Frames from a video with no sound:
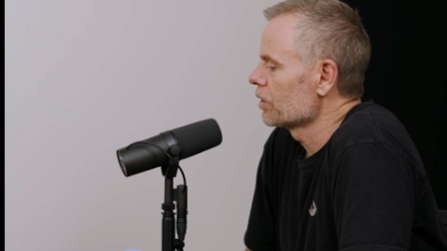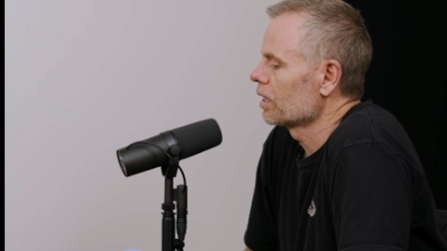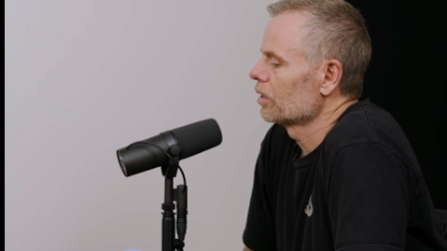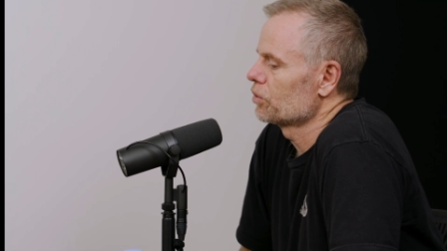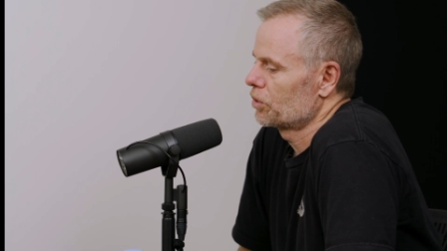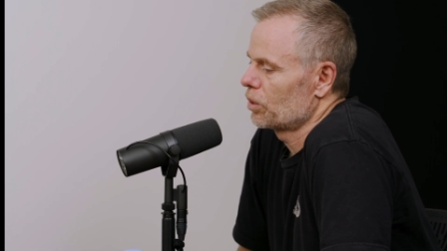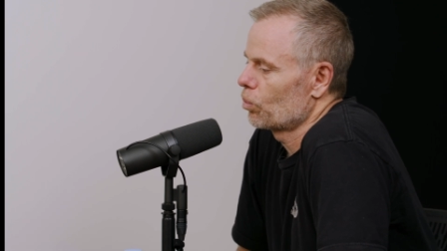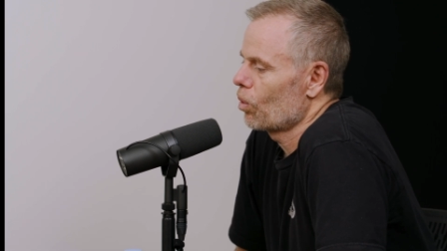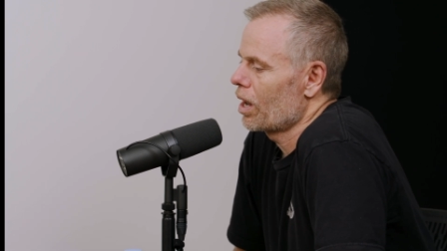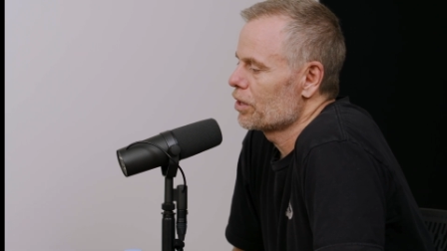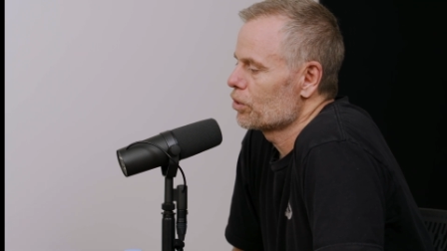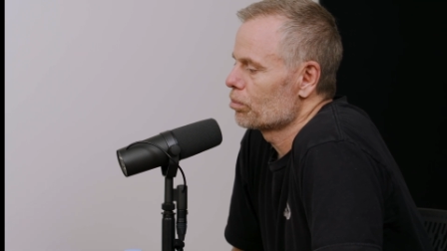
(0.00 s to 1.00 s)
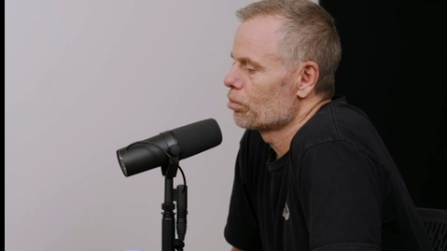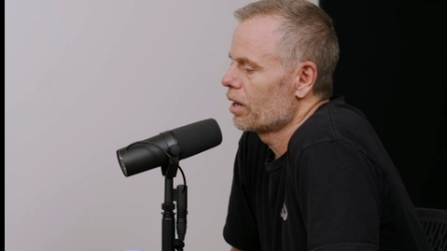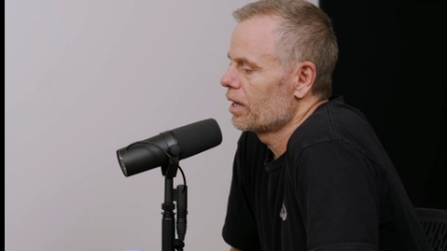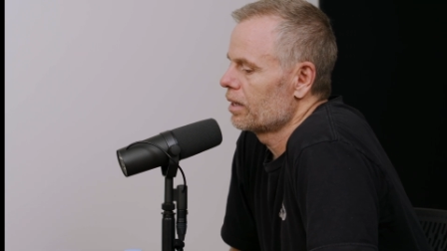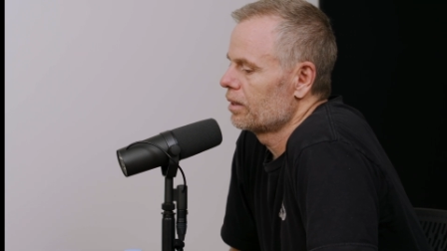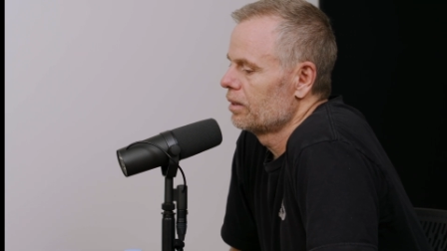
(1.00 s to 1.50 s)
You got to understand why your
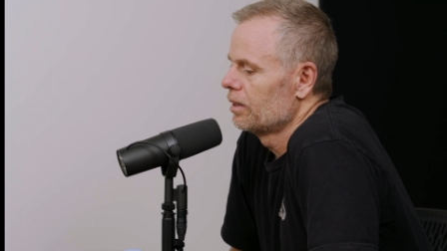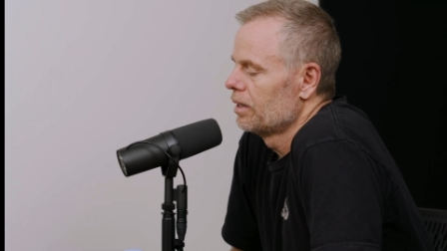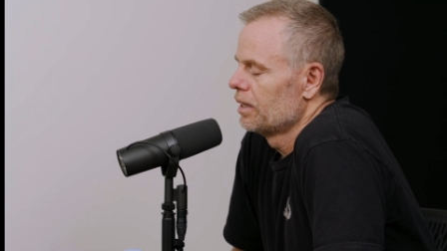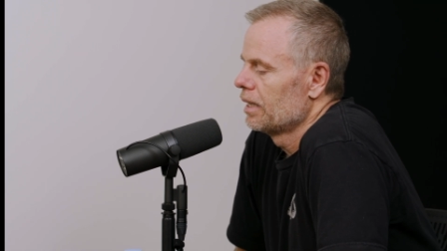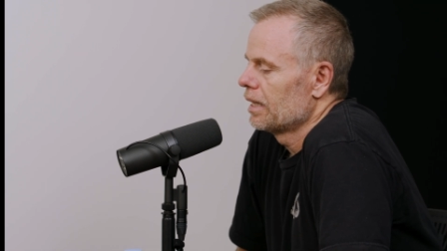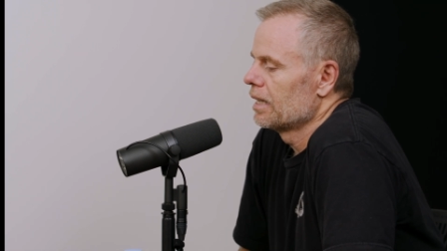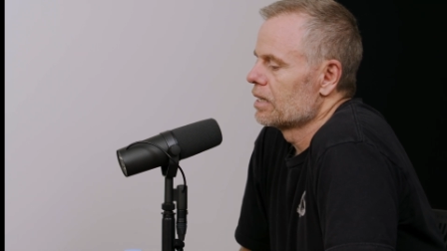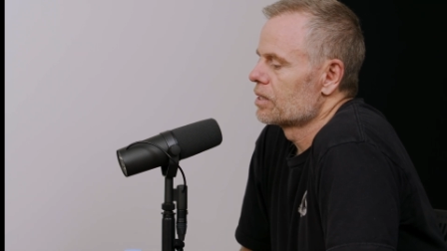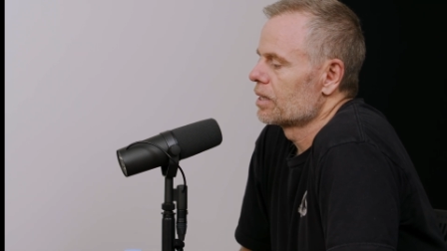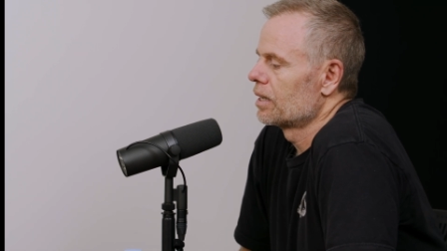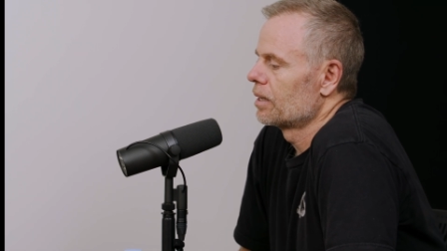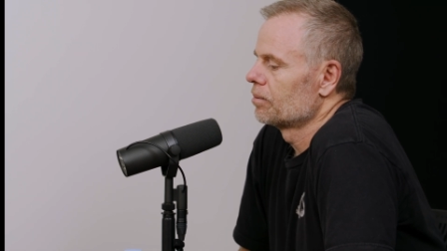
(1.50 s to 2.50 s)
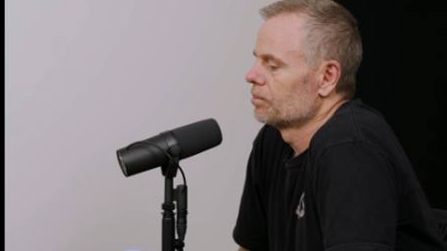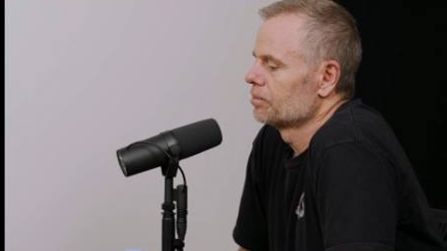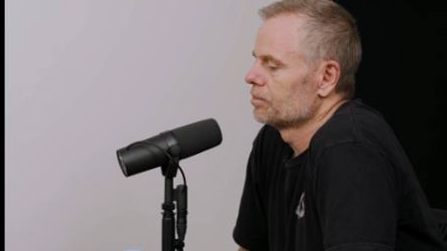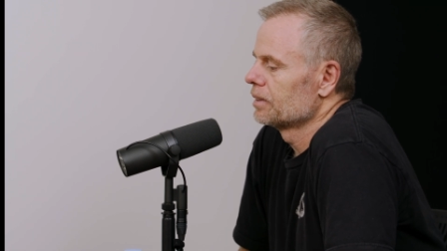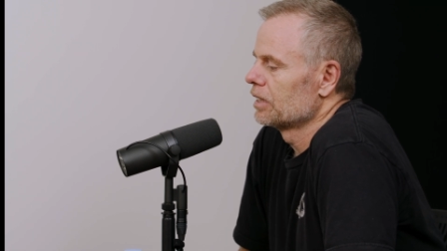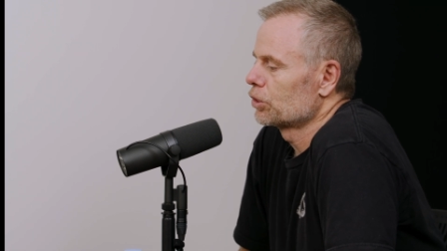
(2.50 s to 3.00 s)
brain is
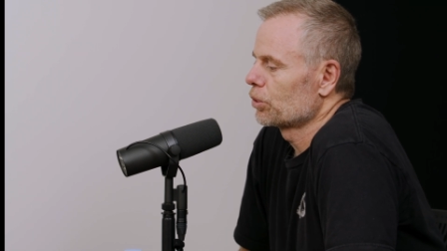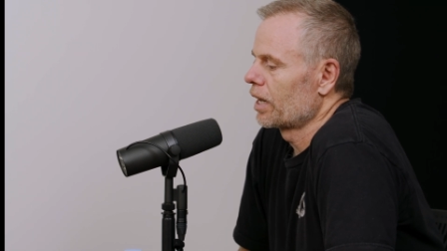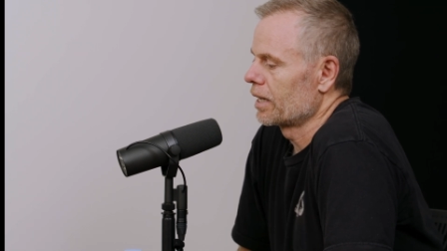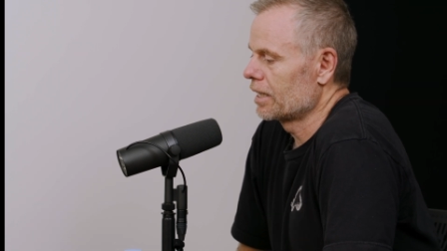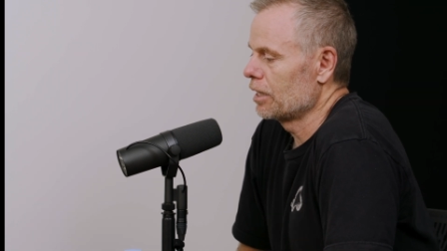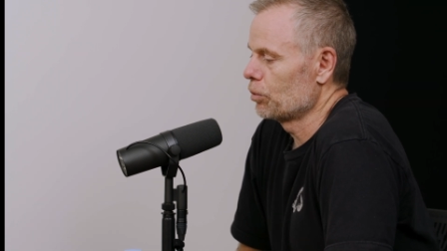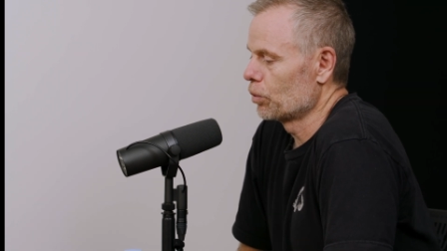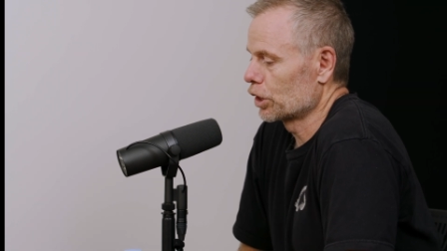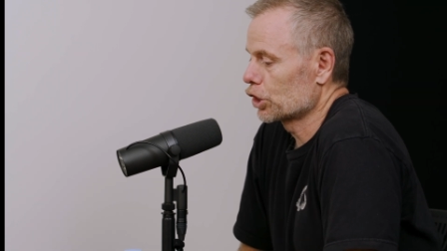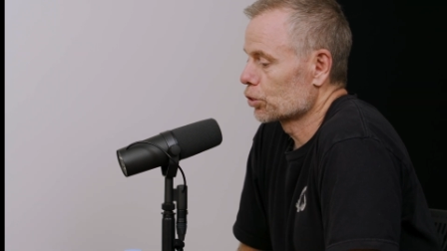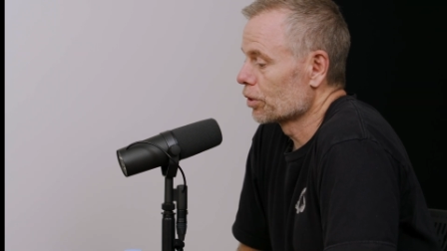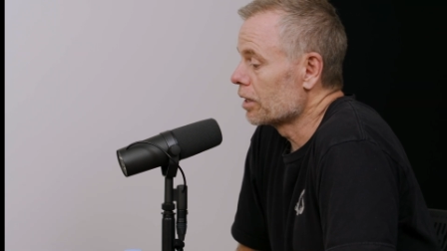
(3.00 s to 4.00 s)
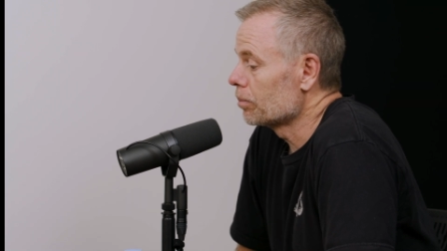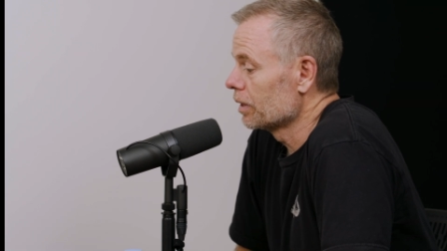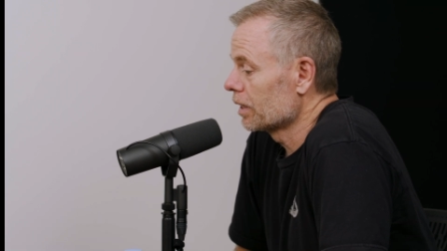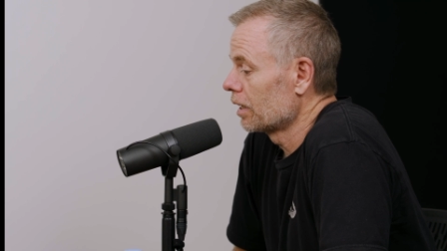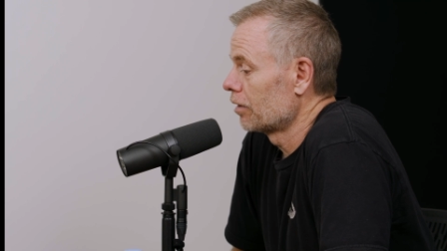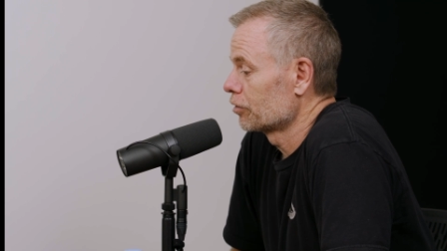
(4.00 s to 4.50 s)
trying to keep you
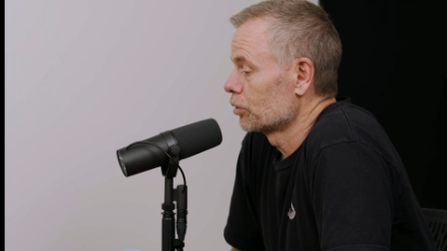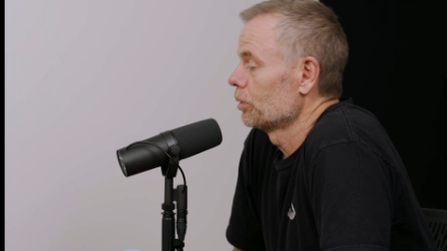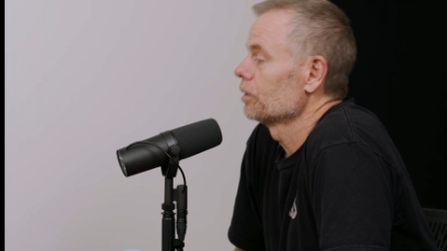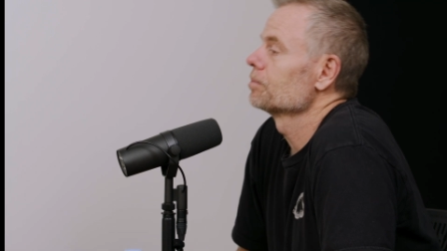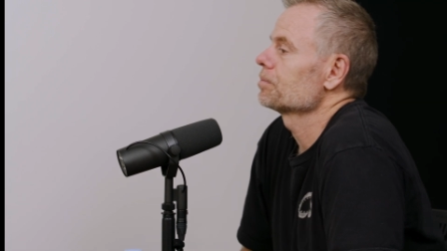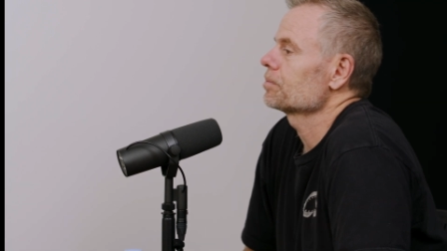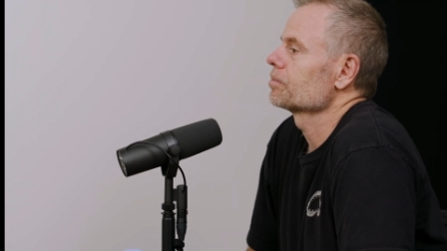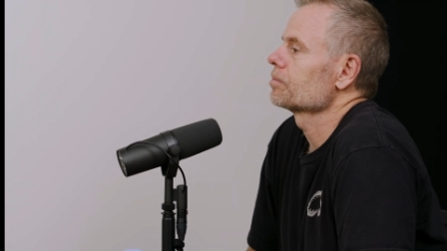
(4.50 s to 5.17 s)
extremely comfortable.